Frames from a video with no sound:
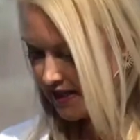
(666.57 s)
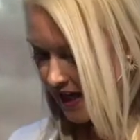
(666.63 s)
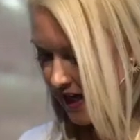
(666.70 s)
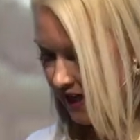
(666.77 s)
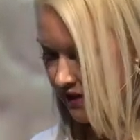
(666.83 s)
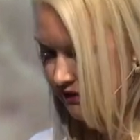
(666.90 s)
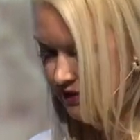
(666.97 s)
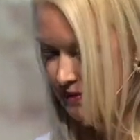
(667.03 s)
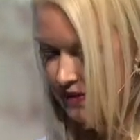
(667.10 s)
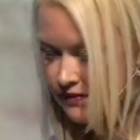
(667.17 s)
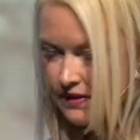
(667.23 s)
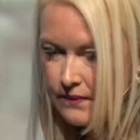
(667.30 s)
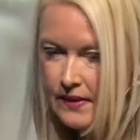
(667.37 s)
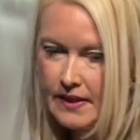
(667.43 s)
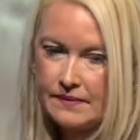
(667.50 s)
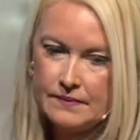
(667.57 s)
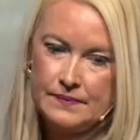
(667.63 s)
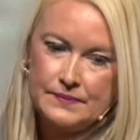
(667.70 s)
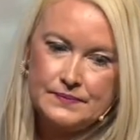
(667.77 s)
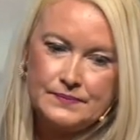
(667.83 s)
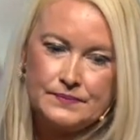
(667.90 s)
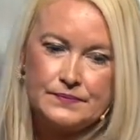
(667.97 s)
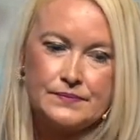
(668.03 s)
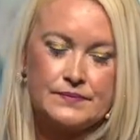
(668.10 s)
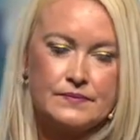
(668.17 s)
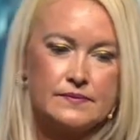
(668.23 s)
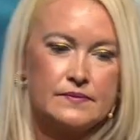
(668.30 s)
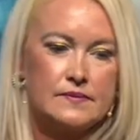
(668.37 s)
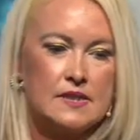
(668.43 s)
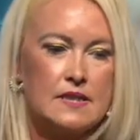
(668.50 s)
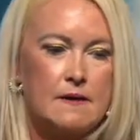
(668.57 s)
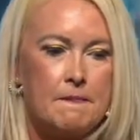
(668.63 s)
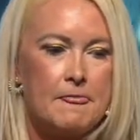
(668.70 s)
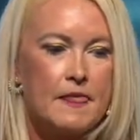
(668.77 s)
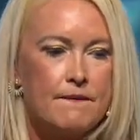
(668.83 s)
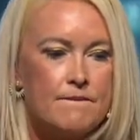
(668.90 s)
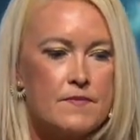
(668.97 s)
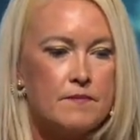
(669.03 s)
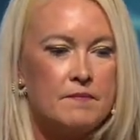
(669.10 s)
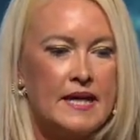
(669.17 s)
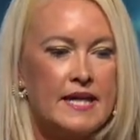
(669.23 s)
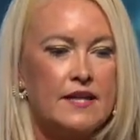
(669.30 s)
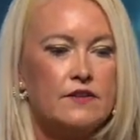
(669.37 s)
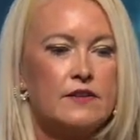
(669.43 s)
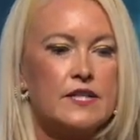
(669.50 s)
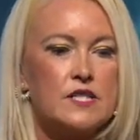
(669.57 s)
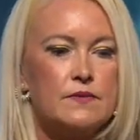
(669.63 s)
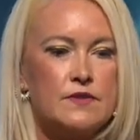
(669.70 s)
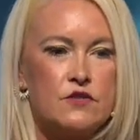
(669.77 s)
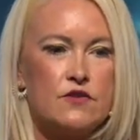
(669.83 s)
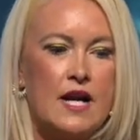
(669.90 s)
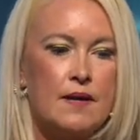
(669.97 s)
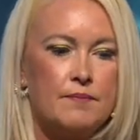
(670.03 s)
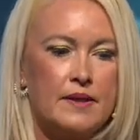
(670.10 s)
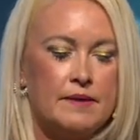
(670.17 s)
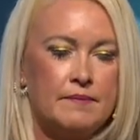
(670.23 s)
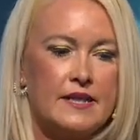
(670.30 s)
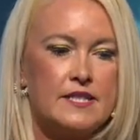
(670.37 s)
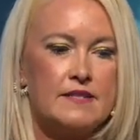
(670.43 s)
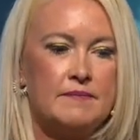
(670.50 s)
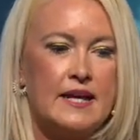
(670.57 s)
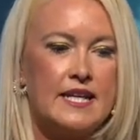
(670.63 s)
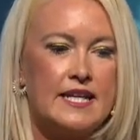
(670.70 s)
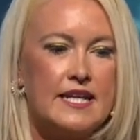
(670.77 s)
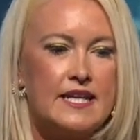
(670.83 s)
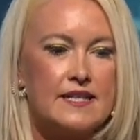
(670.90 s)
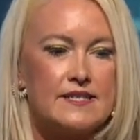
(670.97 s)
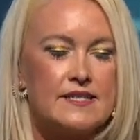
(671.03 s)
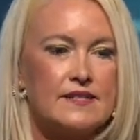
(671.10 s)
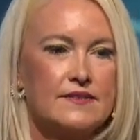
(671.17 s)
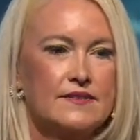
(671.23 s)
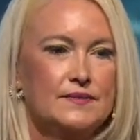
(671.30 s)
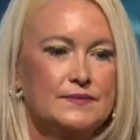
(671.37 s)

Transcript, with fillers: to hide from everyone my illness was dropping me to my knees.